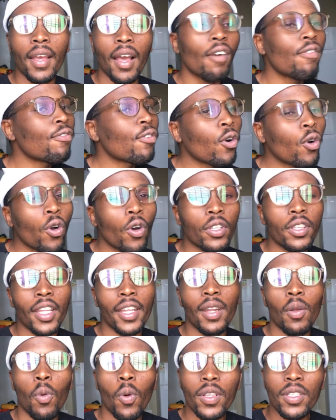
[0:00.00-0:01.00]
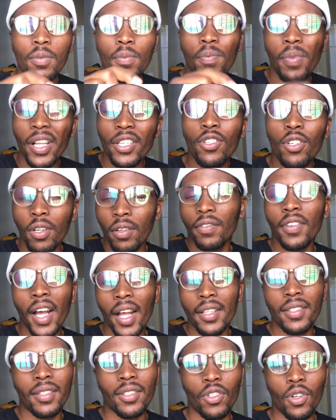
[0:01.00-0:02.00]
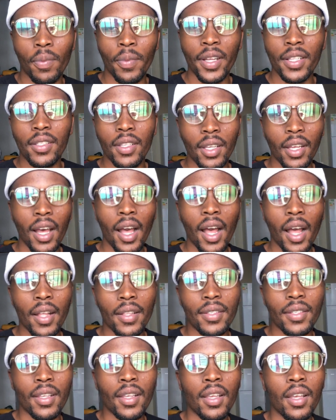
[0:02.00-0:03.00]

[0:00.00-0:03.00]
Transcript: I forgot that it was Bachelor of Arts in Dramatic Art.